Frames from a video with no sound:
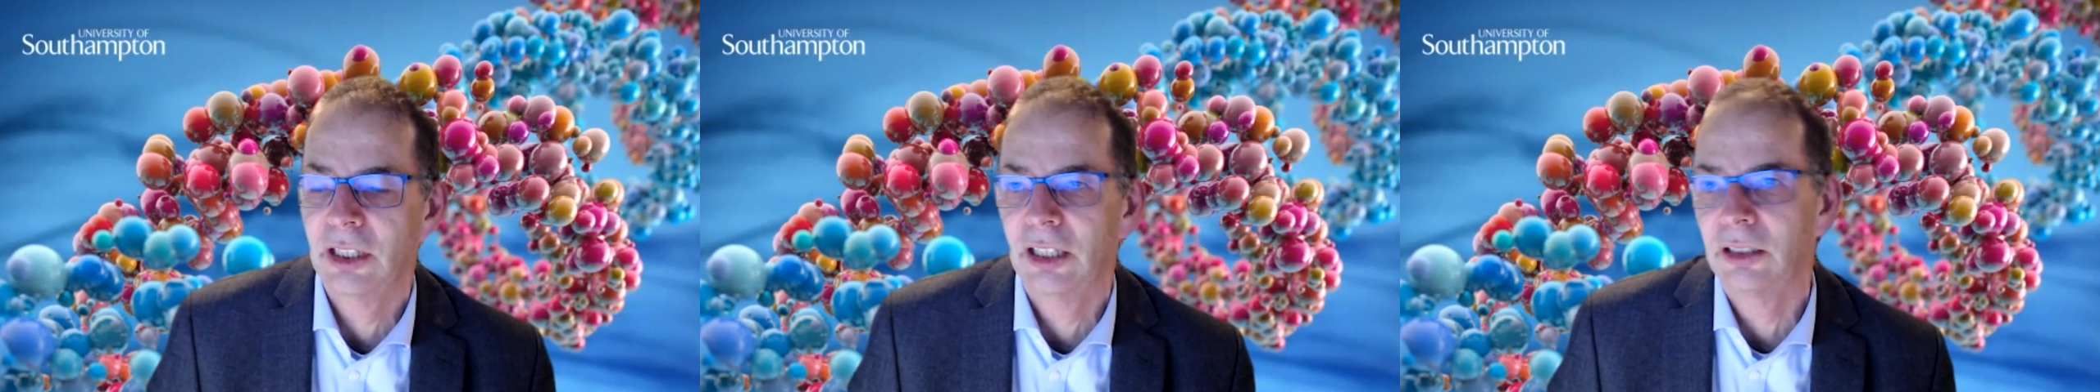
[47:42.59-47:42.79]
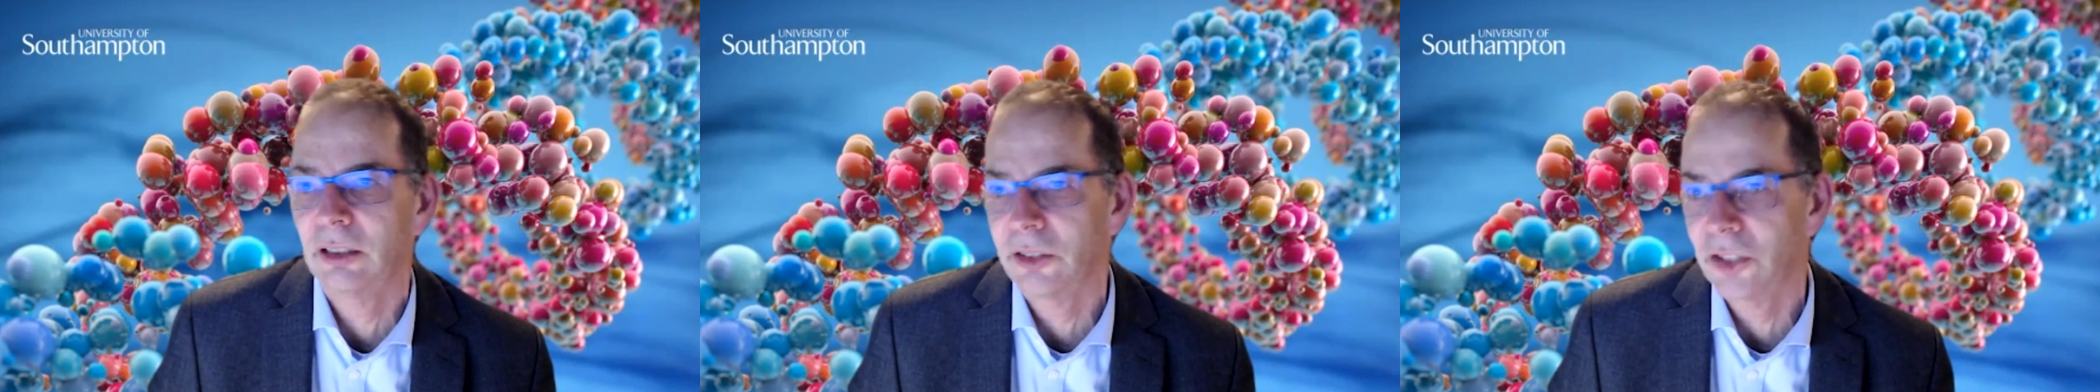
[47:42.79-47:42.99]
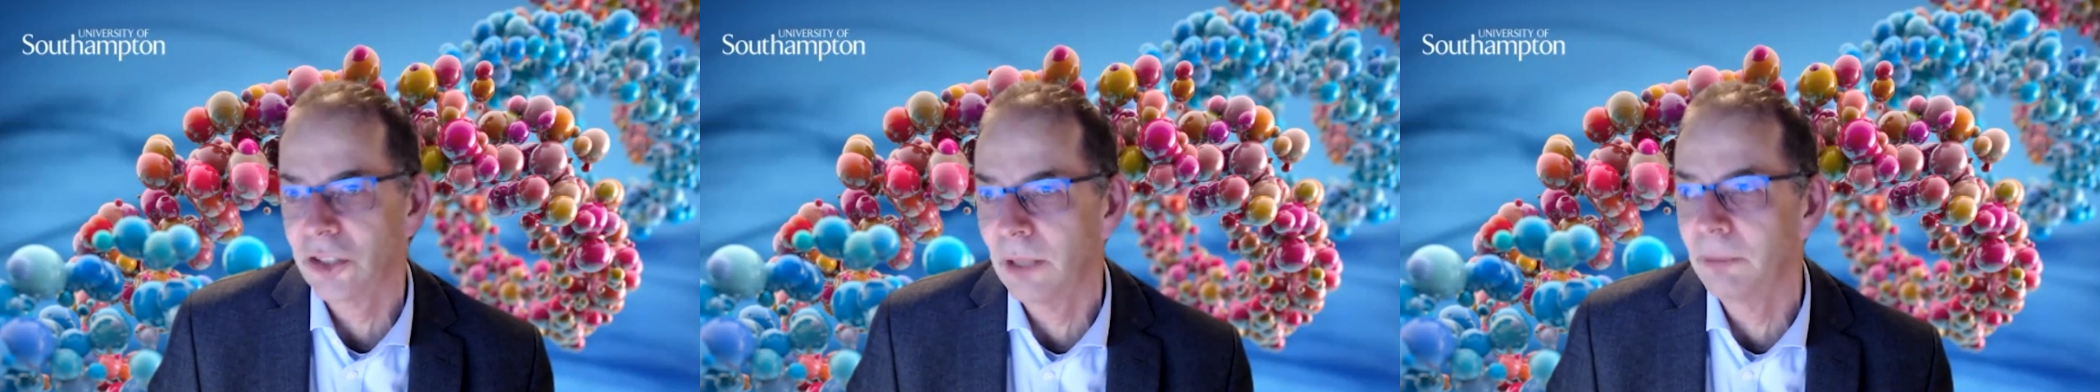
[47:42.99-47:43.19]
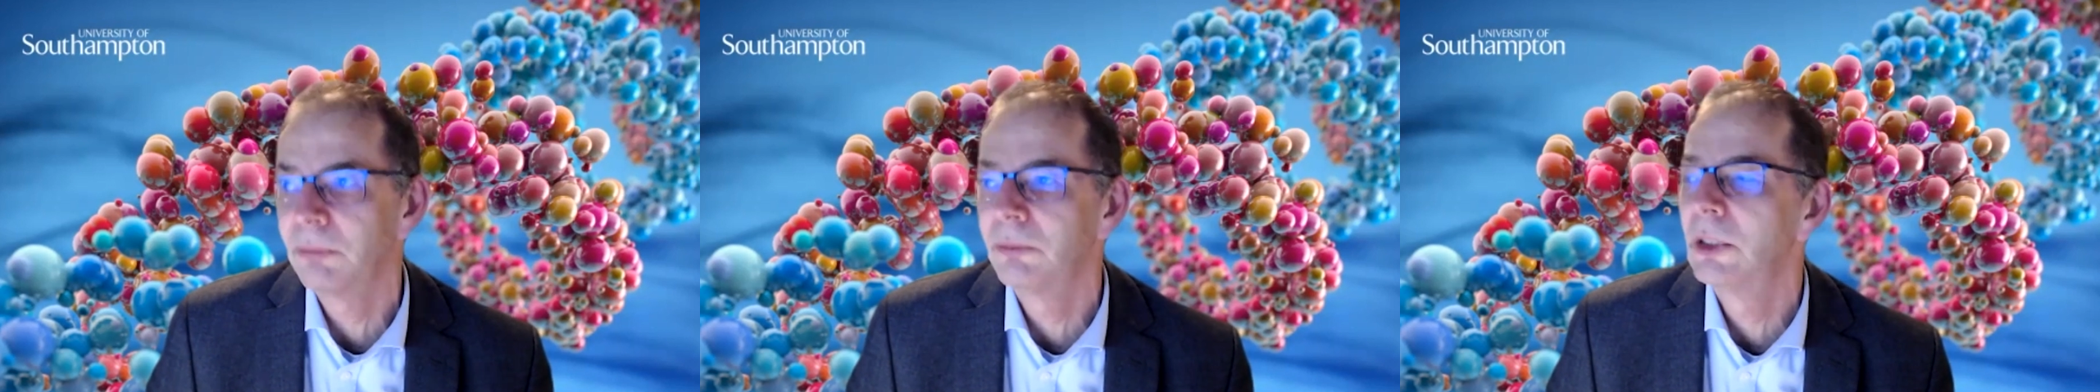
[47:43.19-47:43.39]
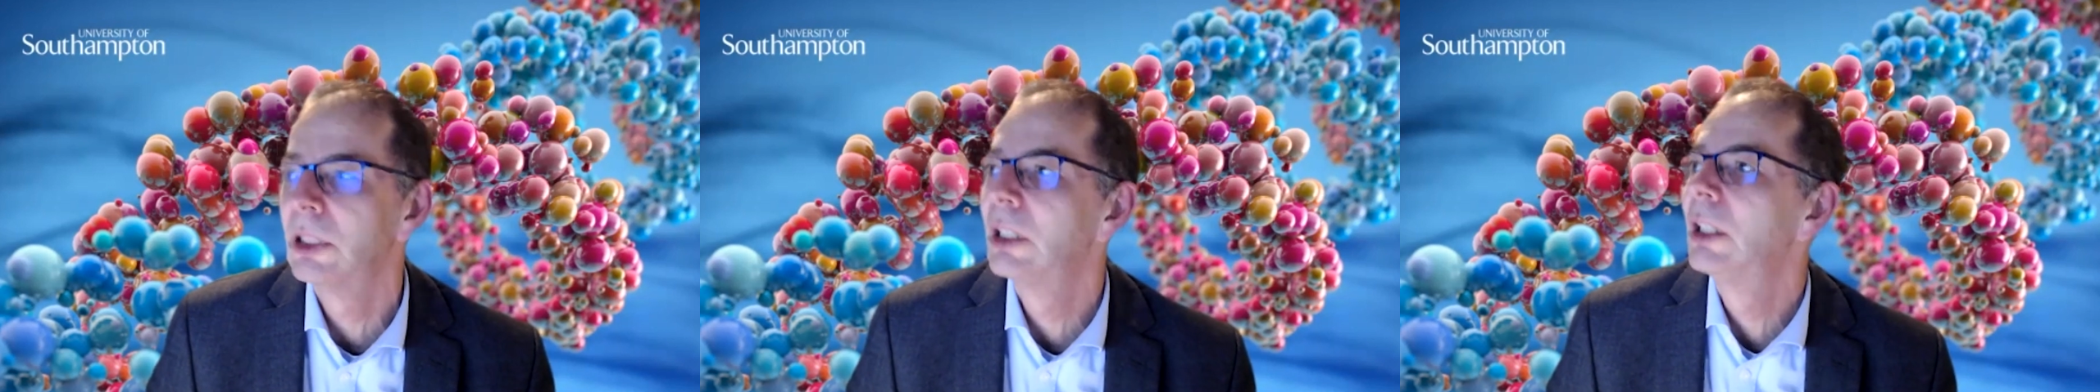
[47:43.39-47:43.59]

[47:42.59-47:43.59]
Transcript: And there are some